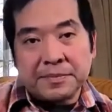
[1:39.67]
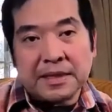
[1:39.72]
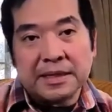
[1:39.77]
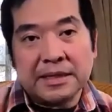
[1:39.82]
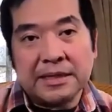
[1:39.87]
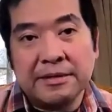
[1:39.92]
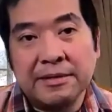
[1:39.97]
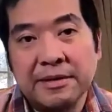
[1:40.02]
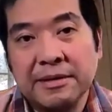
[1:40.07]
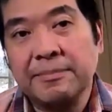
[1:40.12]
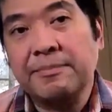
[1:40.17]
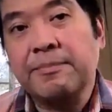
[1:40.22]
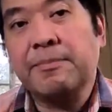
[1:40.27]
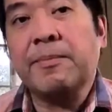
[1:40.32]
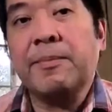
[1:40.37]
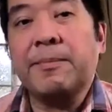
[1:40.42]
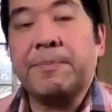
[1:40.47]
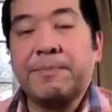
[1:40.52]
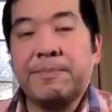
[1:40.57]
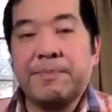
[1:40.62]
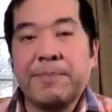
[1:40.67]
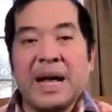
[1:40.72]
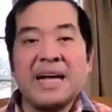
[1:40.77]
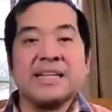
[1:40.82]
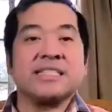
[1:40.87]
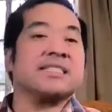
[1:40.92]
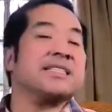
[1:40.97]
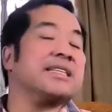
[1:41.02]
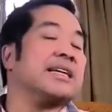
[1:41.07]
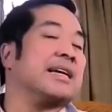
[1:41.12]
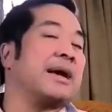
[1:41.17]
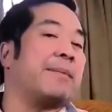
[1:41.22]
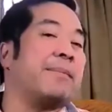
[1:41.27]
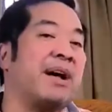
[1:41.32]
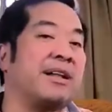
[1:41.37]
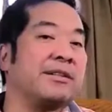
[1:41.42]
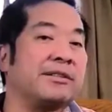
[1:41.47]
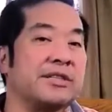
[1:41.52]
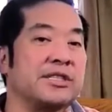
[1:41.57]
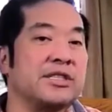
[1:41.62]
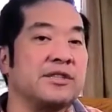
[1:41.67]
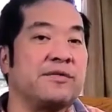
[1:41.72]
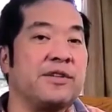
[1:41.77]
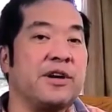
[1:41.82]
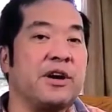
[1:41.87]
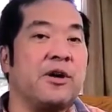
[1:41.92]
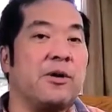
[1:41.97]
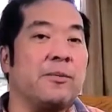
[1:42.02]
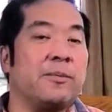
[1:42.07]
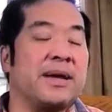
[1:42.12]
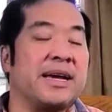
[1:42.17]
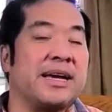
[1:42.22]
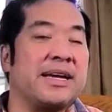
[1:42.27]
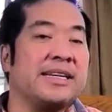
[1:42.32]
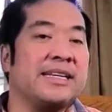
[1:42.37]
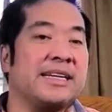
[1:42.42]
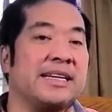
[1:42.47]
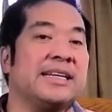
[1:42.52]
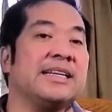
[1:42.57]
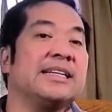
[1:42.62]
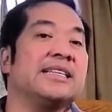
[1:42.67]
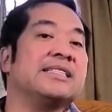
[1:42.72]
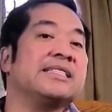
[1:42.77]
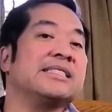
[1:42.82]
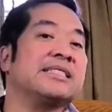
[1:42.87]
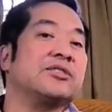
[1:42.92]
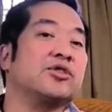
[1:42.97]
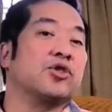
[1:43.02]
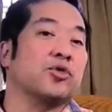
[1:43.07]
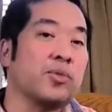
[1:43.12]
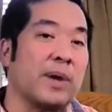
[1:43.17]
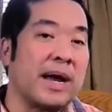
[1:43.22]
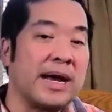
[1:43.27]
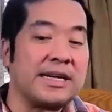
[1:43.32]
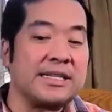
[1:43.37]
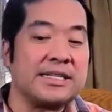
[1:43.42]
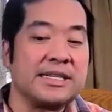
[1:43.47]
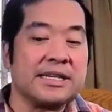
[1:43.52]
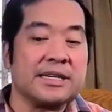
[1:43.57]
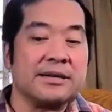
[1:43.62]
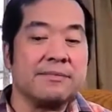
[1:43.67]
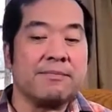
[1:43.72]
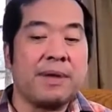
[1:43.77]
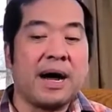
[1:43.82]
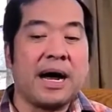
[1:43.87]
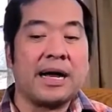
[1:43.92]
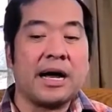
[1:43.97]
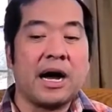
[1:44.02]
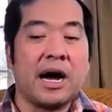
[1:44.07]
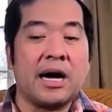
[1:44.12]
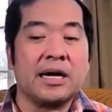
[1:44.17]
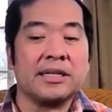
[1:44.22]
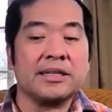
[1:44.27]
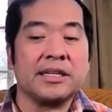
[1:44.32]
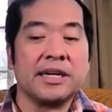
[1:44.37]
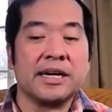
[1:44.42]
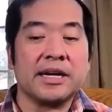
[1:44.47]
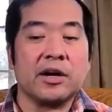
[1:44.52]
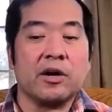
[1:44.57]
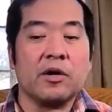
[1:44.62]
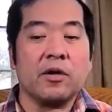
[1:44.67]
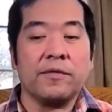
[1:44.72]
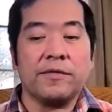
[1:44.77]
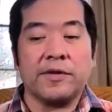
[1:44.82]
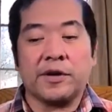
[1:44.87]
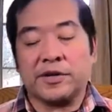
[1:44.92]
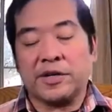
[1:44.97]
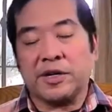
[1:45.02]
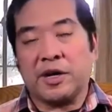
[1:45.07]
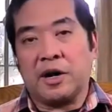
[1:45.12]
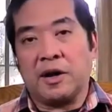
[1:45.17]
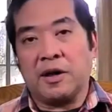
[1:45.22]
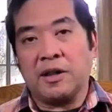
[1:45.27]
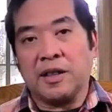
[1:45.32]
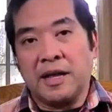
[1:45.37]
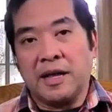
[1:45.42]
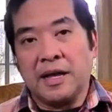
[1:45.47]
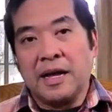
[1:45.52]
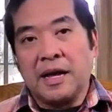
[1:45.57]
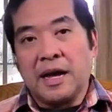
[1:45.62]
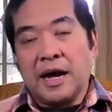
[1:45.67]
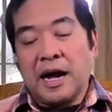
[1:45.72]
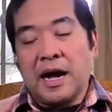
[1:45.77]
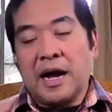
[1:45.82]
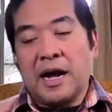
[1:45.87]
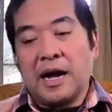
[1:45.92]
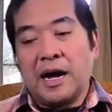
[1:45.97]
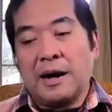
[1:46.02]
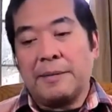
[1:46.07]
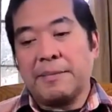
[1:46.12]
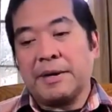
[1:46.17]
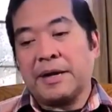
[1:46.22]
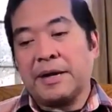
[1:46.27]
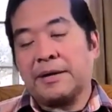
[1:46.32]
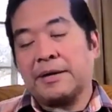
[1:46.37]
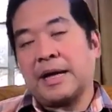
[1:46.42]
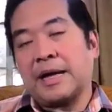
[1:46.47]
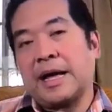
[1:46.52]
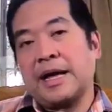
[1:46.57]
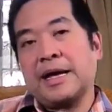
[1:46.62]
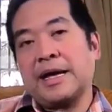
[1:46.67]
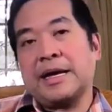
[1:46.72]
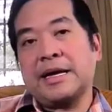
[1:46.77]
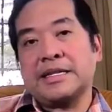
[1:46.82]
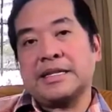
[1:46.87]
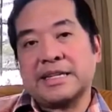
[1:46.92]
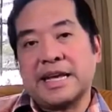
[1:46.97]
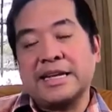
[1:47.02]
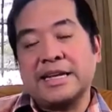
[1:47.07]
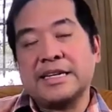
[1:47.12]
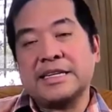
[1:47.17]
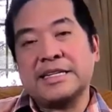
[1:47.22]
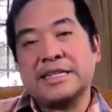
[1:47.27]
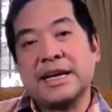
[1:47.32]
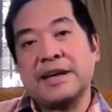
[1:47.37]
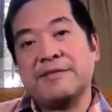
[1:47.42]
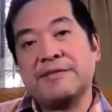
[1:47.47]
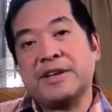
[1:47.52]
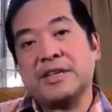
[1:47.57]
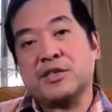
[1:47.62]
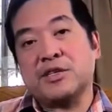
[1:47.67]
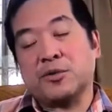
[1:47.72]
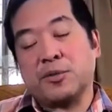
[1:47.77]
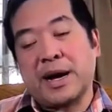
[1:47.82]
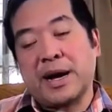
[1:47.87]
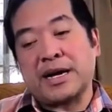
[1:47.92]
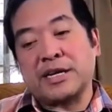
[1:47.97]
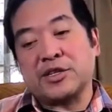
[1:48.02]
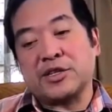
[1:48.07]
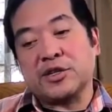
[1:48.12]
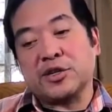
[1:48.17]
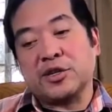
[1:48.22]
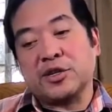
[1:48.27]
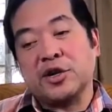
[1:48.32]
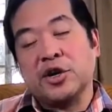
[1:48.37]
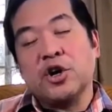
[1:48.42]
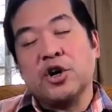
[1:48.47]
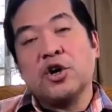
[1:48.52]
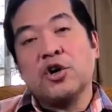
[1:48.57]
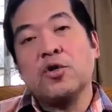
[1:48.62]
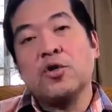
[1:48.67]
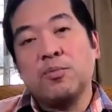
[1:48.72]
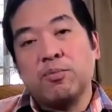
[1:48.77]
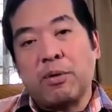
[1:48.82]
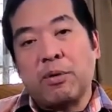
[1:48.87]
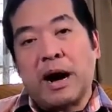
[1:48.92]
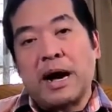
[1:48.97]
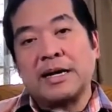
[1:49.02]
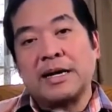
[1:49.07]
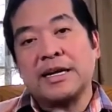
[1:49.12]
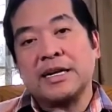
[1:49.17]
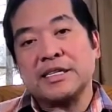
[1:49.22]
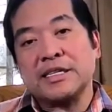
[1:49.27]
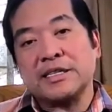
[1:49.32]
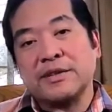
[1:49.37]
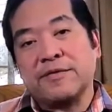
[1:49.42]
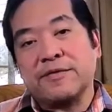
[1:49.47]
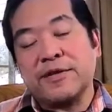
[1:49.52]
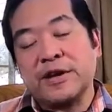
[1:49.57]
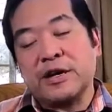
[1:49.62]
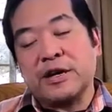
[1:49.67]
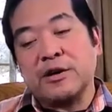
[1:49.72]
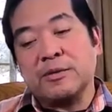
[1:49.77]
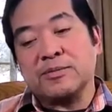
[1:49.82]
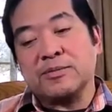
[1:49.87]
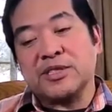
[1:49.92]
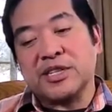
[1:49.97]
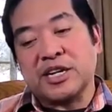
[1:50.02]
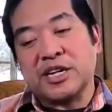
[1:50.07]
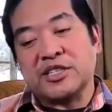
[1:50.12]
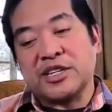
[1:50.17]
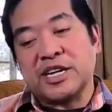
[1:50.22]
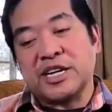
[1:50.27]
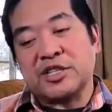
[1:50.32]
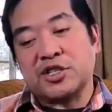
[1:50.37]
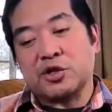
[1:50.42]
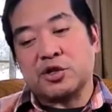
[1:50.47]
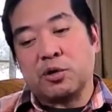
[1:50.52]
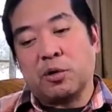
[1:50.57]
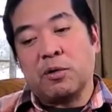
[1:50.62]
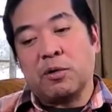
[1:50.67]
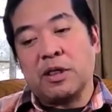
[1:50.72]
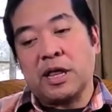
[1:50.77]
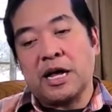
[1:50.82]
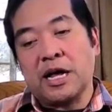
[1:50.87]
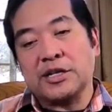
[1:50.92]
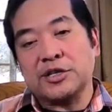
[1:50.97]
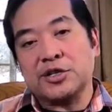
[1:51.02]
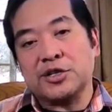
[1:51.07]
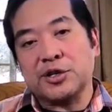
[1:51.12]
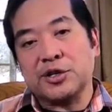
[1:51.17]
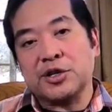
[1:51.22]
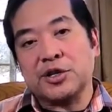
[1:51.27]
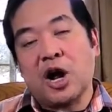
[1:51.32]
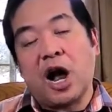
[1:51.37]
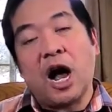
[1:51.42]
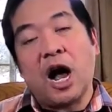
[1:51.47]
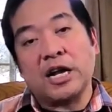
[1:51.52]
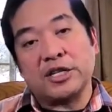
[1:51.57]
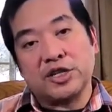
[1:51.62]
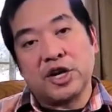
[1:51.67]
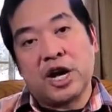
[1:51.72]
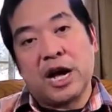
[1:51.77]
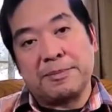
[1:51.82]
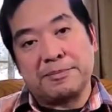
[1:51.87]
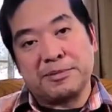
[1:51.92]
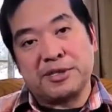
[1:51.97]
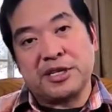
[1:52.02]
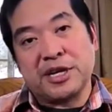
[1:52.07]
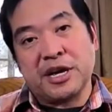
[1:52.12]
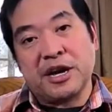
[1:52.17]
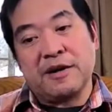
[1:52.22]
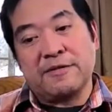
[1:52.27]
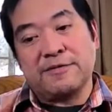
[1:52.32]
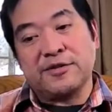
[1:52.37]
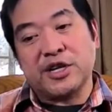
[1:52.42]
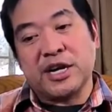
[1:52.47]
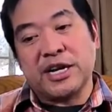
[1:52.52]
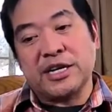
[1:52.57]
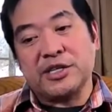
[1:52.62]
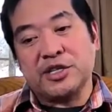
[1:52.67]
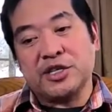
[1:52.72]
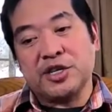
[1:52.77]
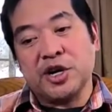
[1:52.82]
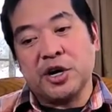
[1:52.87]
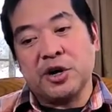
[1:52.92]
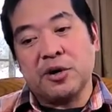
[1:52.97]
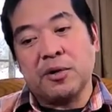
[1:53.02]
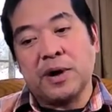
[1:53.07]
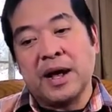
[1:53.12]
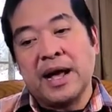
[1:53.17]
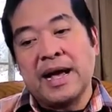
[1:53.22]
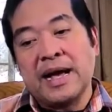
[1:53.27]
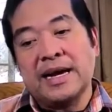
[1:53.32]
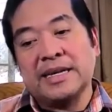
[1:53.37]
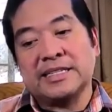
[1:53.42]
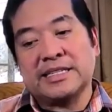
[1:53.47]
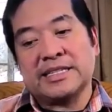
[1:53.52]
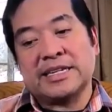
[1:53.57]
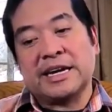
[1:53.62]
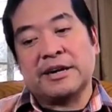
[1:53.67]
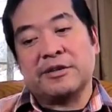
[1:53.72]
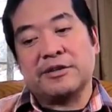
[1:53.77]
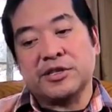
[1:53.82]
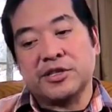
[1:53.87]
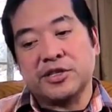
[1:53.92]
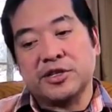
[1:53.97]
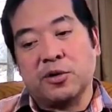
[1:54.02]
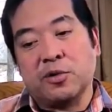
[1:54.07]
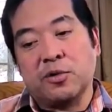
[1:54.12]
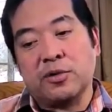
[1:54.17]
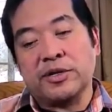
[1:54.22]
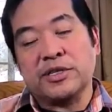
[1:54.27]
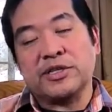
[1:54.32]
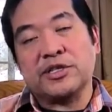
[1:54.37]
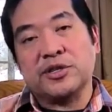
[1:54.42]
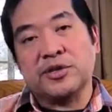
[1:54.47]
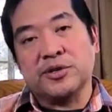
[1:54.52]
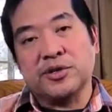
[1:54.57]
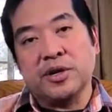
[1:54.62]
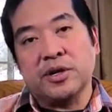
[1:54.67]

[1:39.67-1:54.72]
The best thing about this film, it is directed by Andre Overdal, a Scandinavian director who brought us the films such as Troll Hunter, Autopsy of Jane Doe, and Scary Stories to